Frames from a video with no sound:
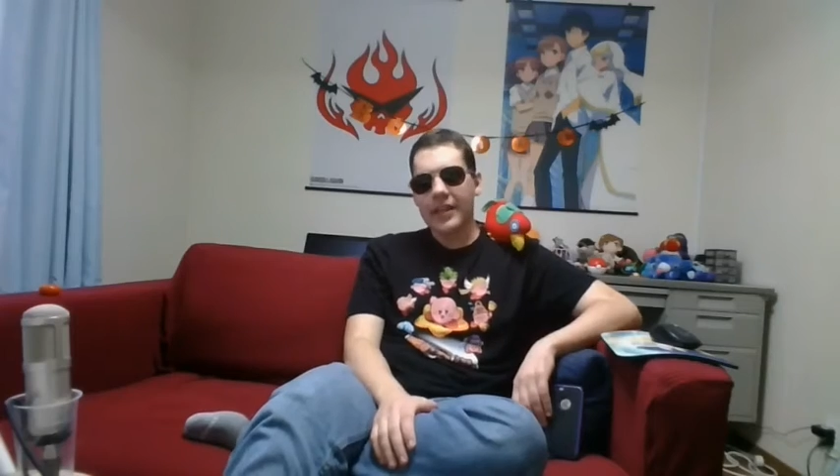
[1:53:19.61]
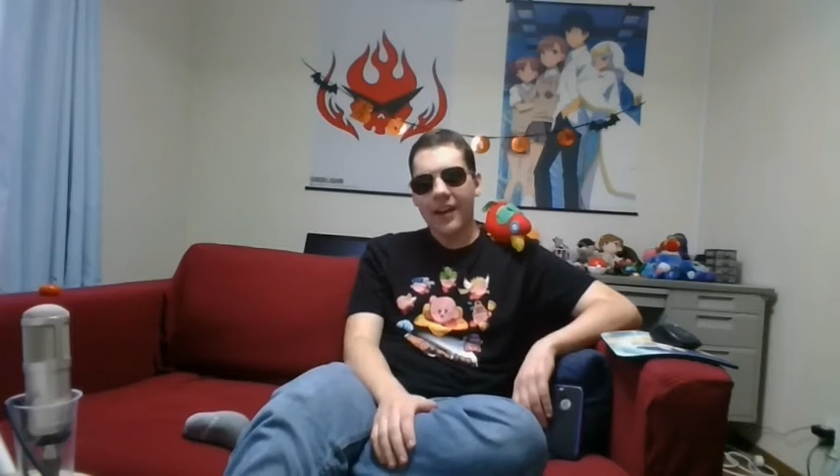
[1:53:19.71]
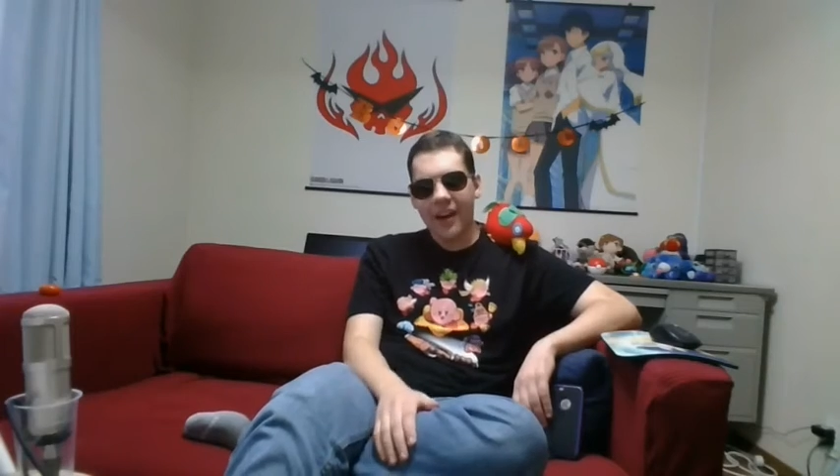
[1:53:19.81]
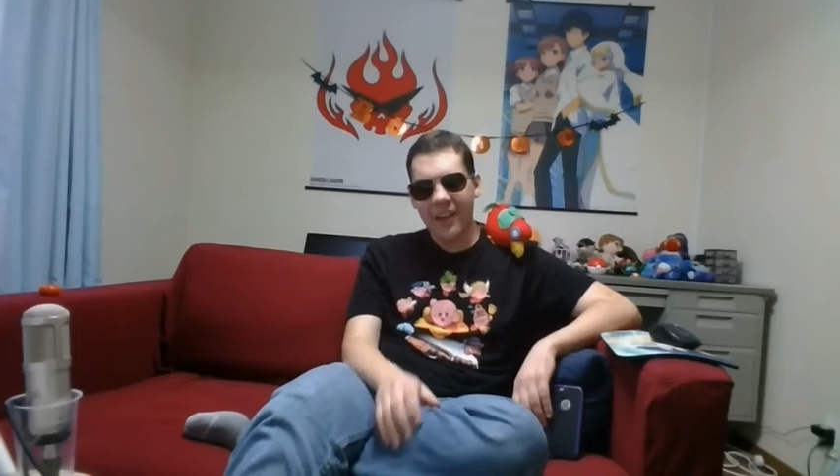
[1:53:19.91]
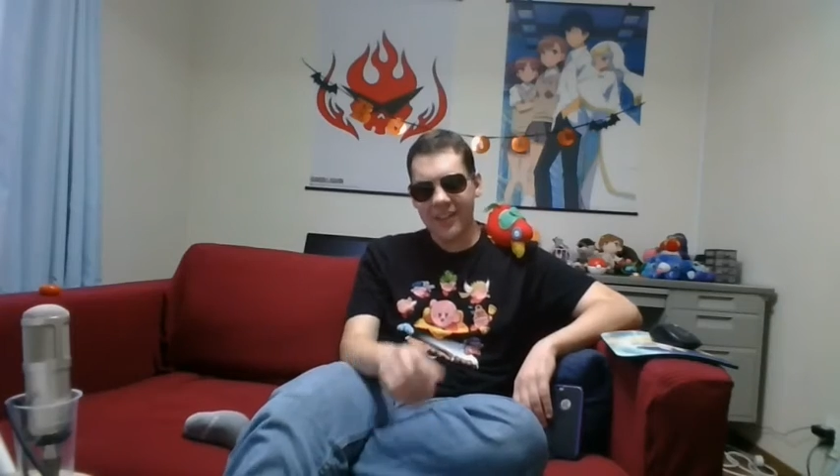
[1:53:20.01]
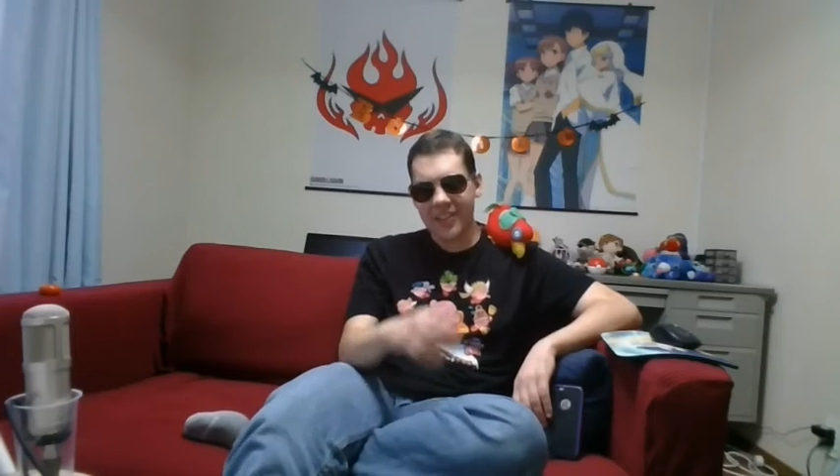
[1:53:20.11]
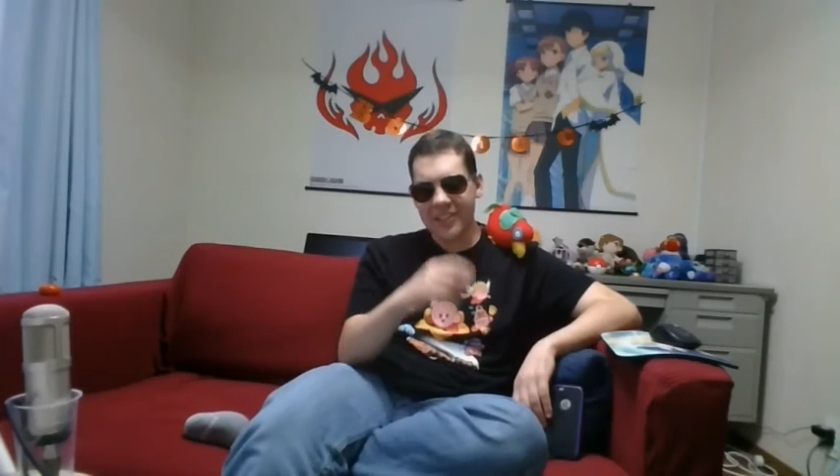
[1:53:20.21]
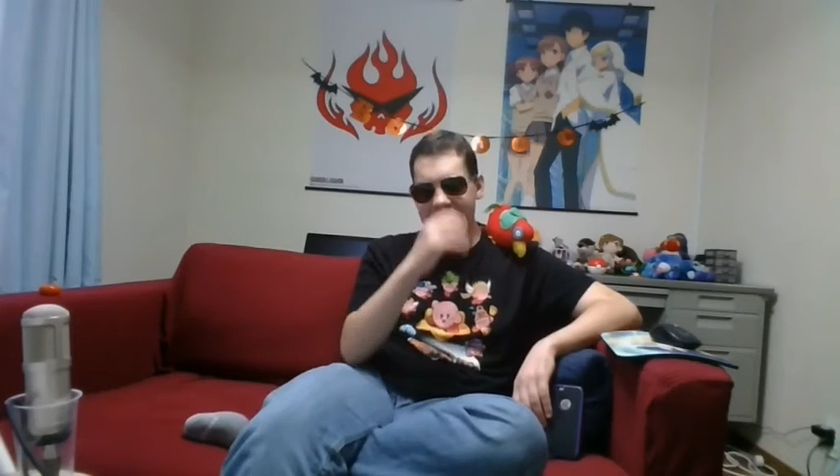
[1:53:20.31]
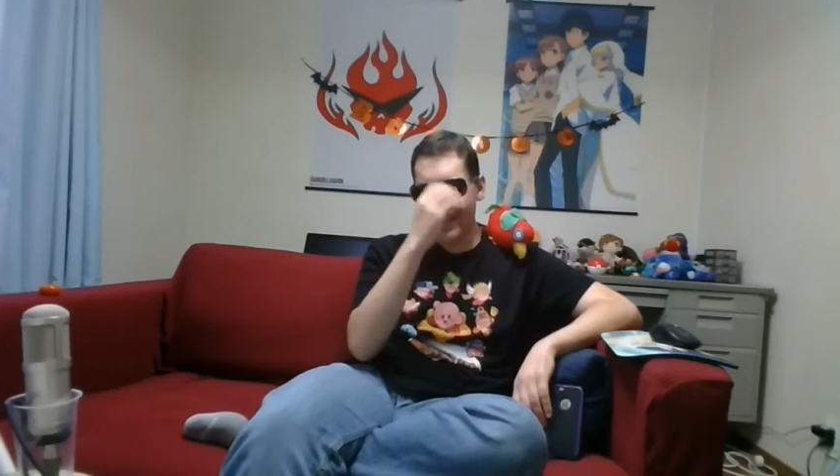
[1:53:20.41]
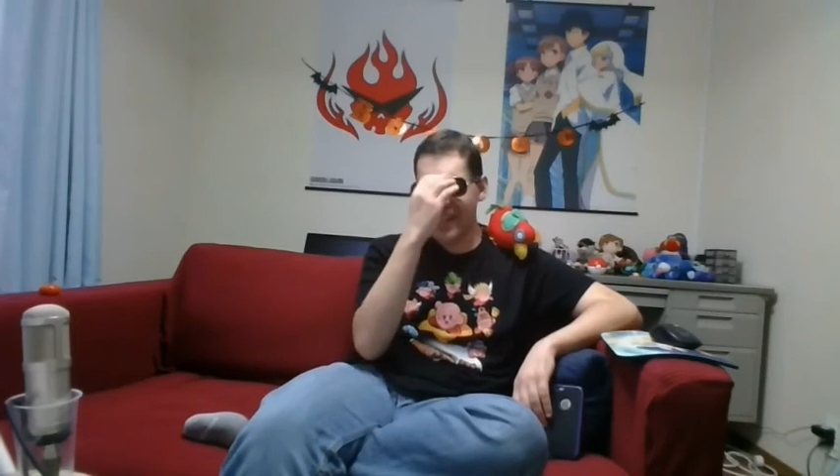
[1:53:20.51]

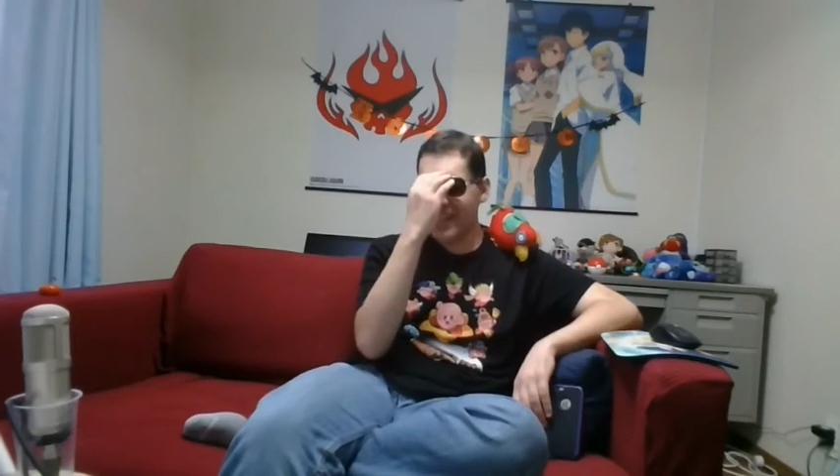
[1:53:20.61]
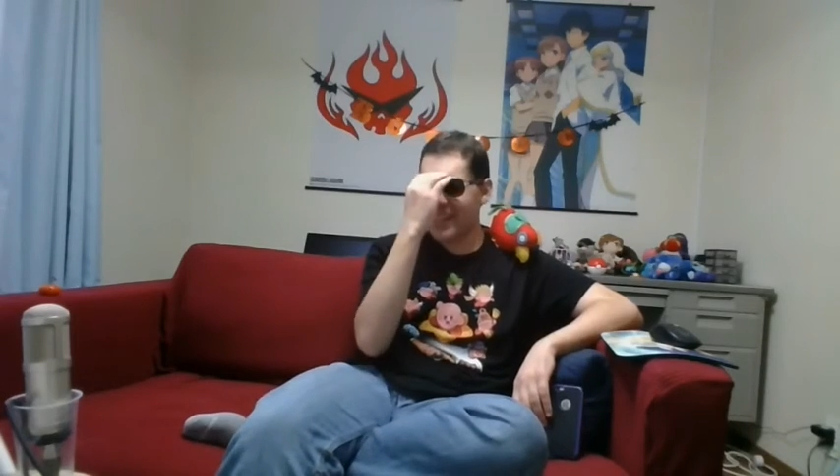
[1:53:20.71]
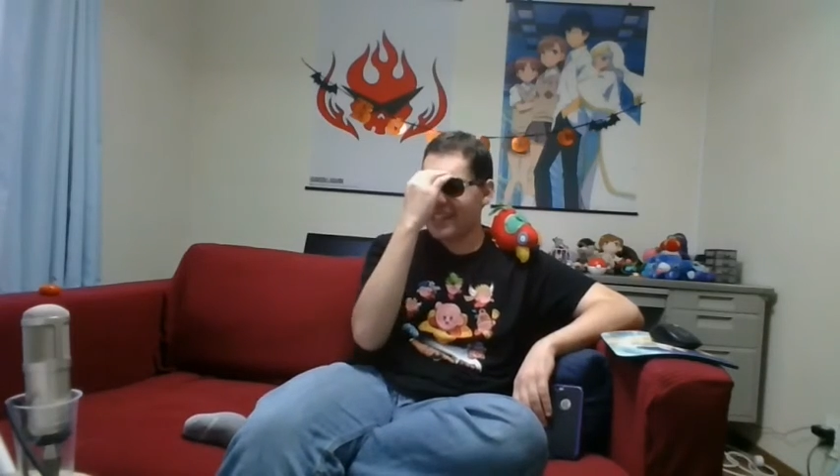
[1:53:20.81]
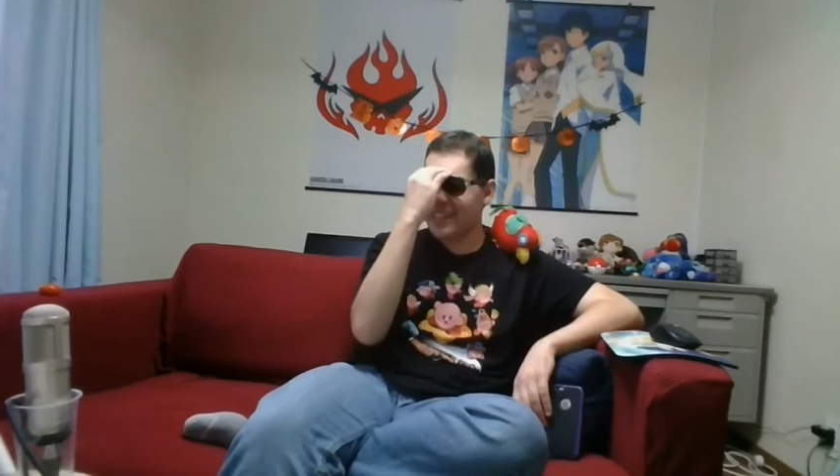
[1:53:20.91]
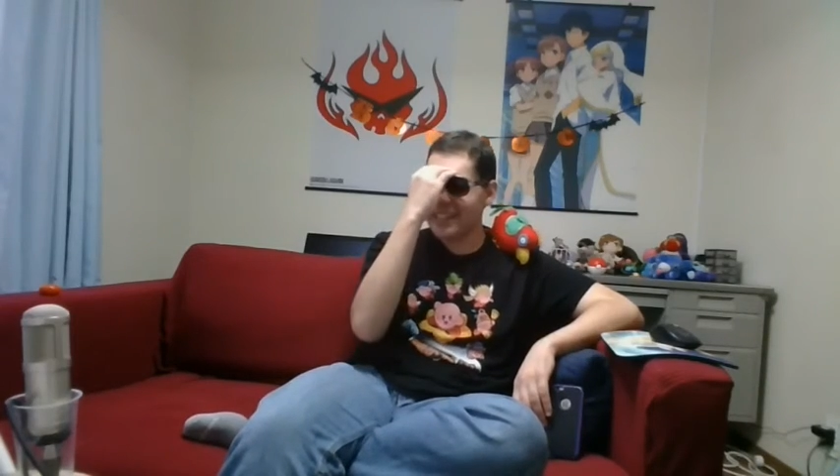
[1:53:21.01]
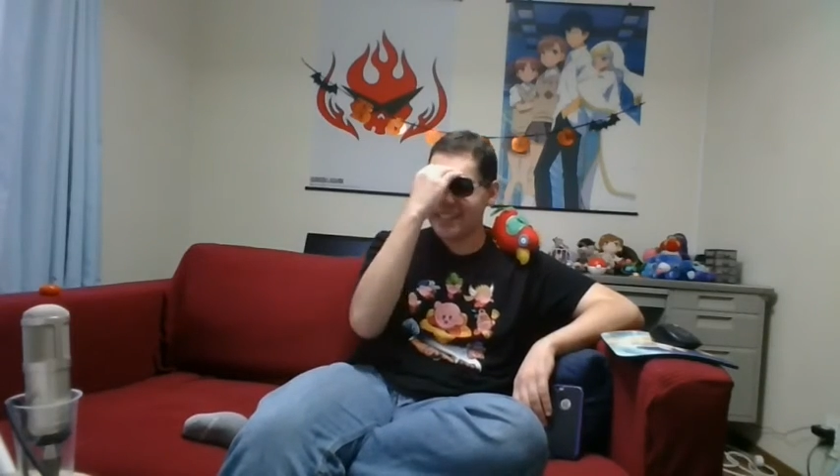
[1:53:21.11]
dollars to get to the